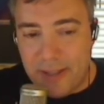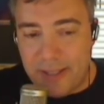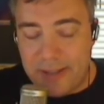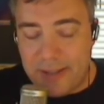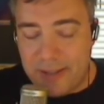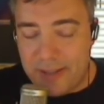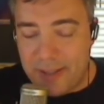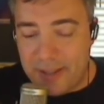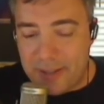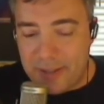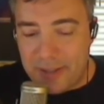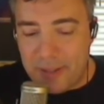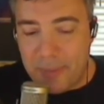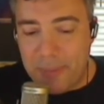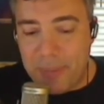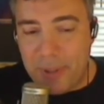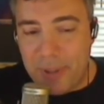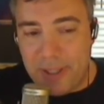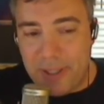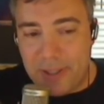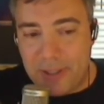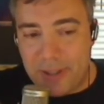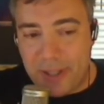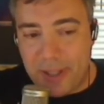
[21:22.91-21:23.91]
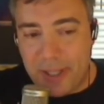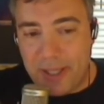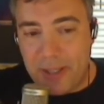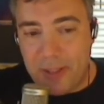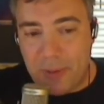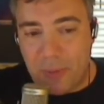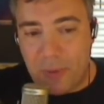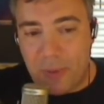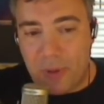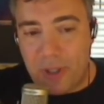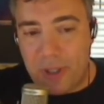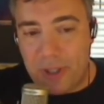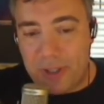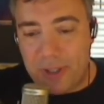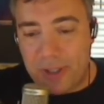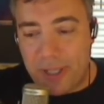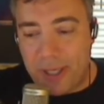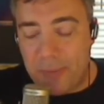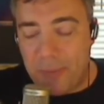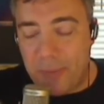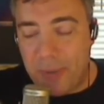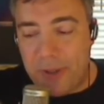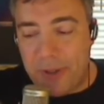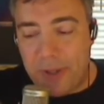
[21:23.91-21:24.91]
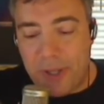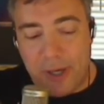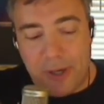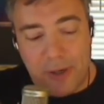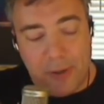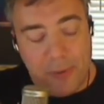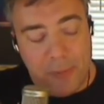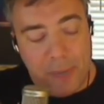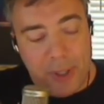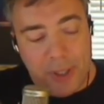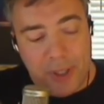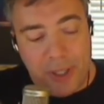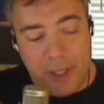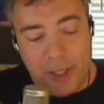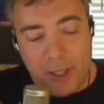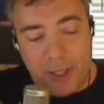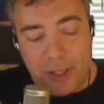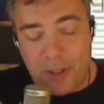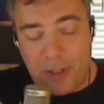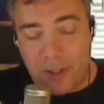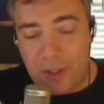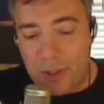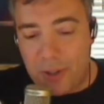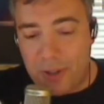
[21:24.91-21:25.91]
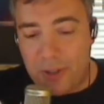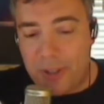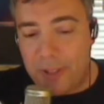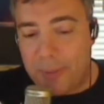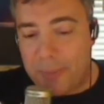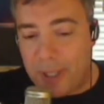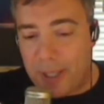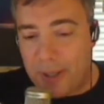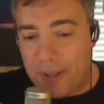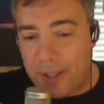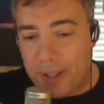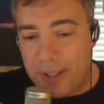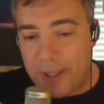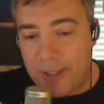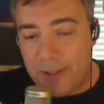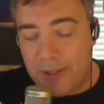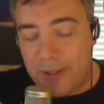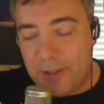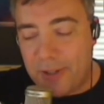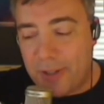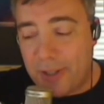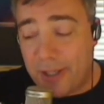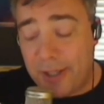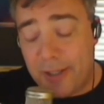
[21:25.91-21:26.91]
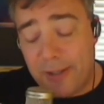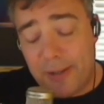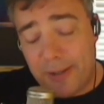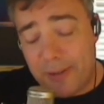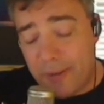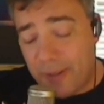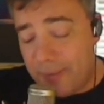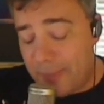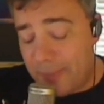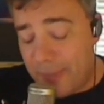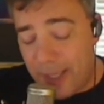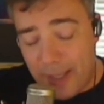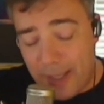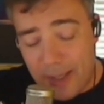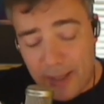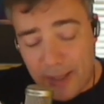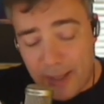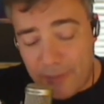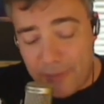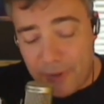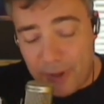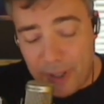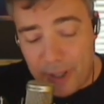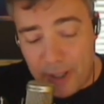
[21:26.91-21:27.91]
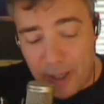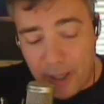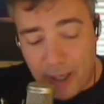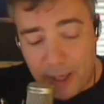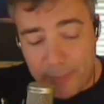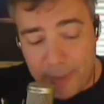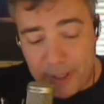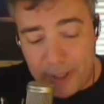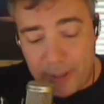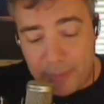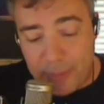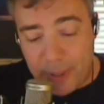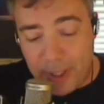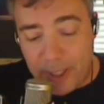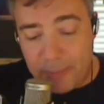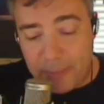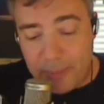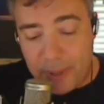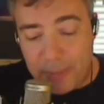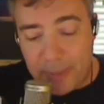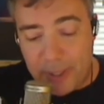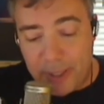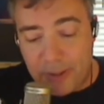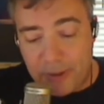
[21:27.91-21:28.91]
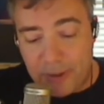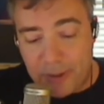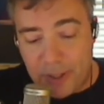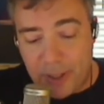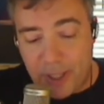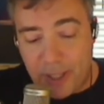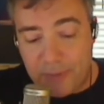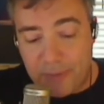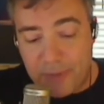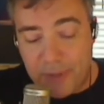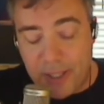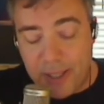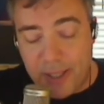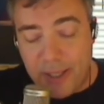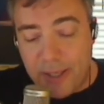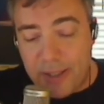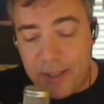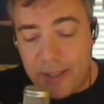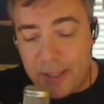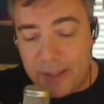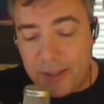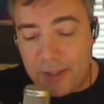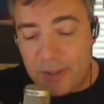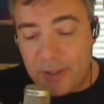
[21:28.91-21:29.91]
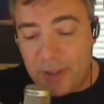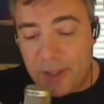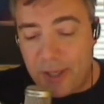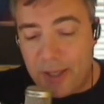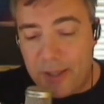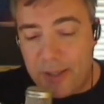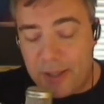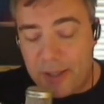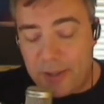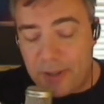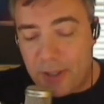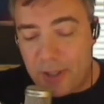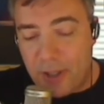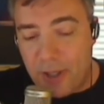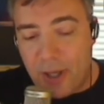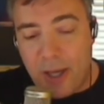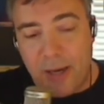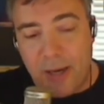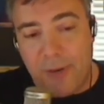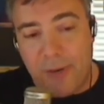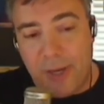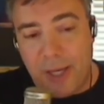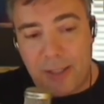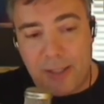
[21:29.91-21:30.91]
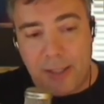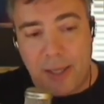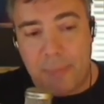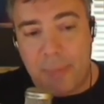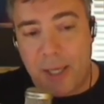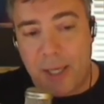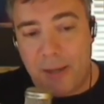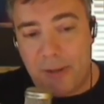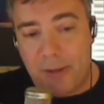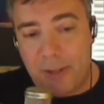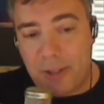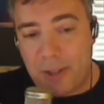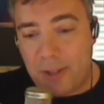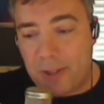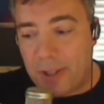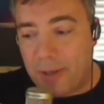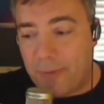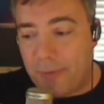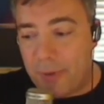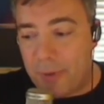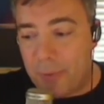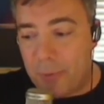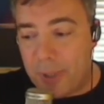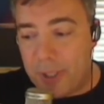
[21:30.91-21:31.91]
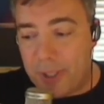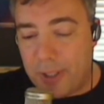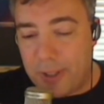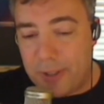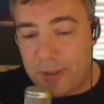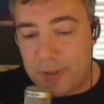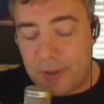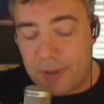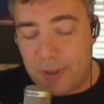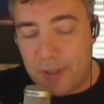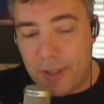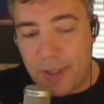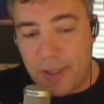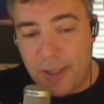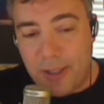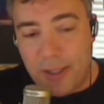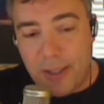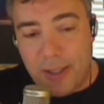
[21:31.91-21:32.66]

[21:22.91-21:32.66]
It's the simplest thing in the world, and they're, what they're concerned about. And this is an, an, a very common complaint about Microsoft that there's there's a lot of anti-piracy stuff in Windows